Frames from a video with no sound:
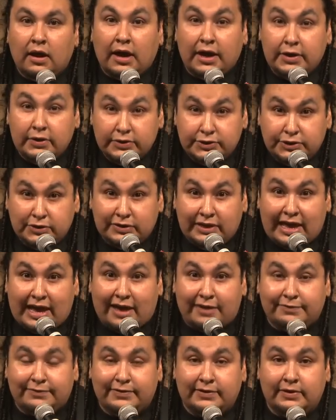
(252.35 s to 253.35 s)
I heard your
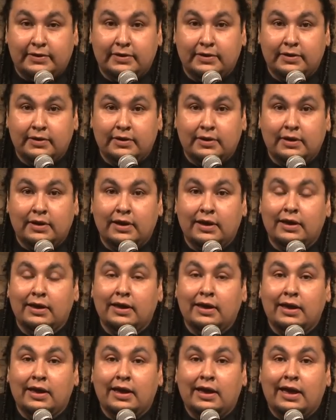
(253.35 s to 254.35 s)
laugh.
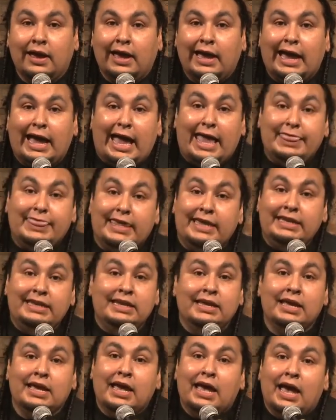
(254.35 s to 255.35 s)
And
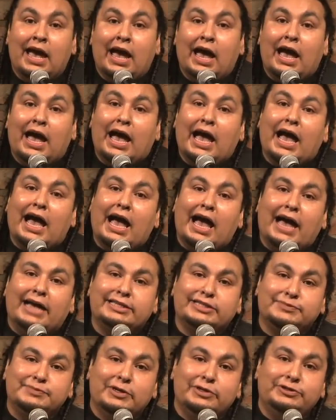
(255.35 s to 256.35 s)
then I
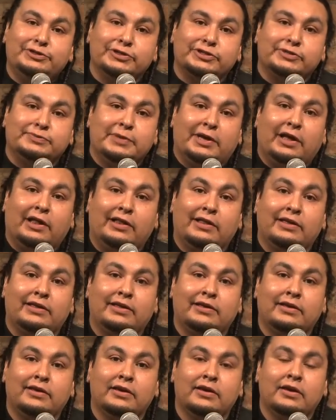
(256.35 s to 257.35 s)
smelled your smell.
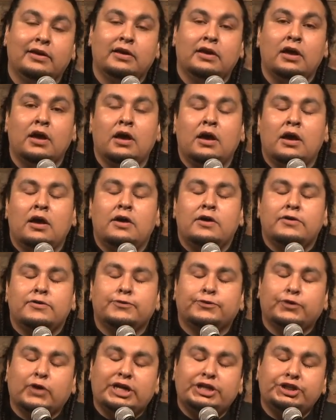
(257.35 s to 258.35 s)

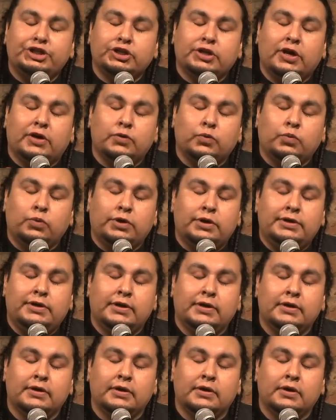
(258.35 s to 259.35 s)
Fresh cut wood,
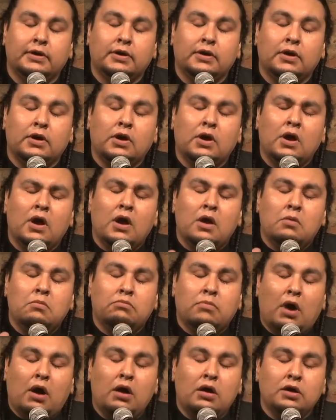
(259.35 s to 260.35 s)

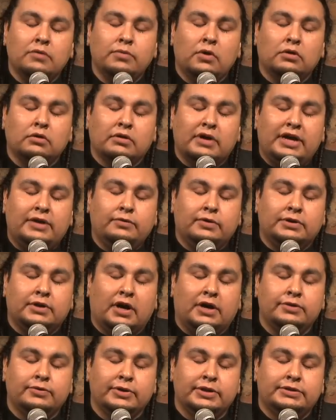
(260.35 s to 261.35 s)
Marlboro Red
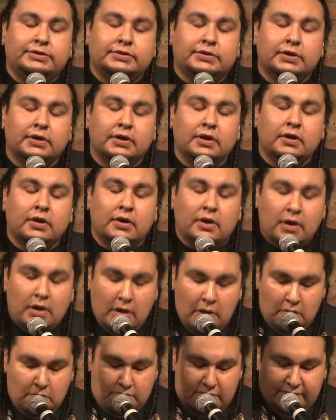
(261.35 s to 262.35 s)
100s,
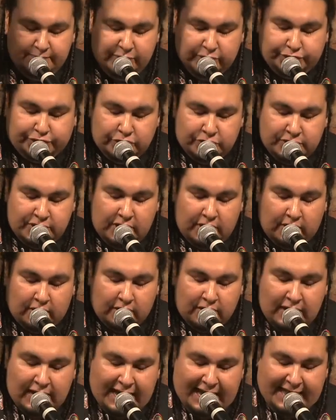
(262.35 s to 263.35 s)
Member
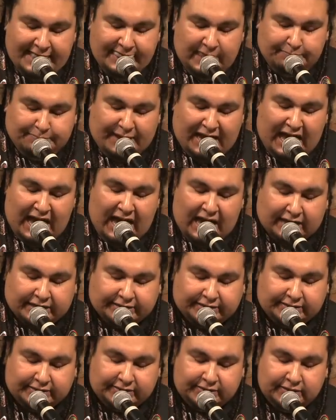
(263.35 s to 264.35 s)
Junior, in the
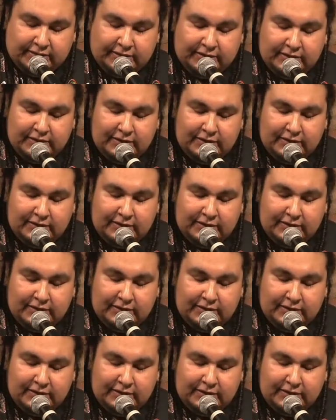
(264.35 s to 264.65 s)
box!